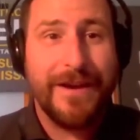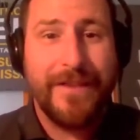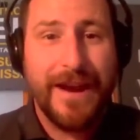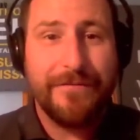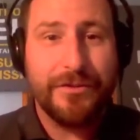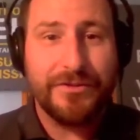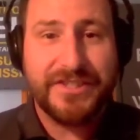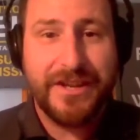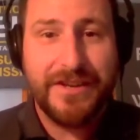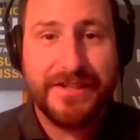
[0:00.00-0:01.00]
My 5-year-old
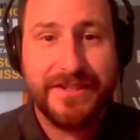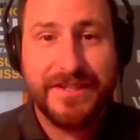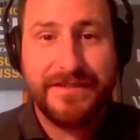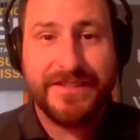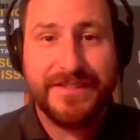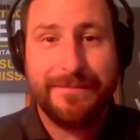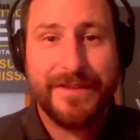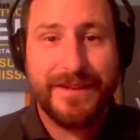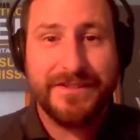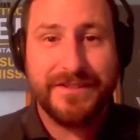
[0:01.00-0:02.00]
son doesn't need the same
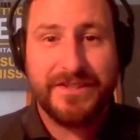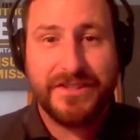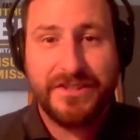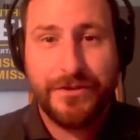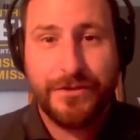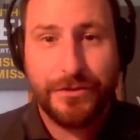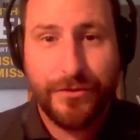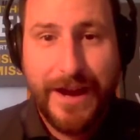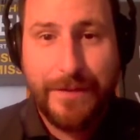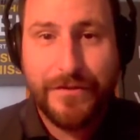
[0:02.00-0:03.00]
thing as a 60-year-old
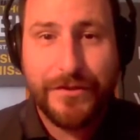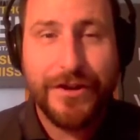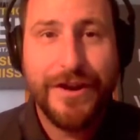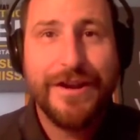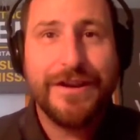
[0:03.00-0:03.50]
grandmother.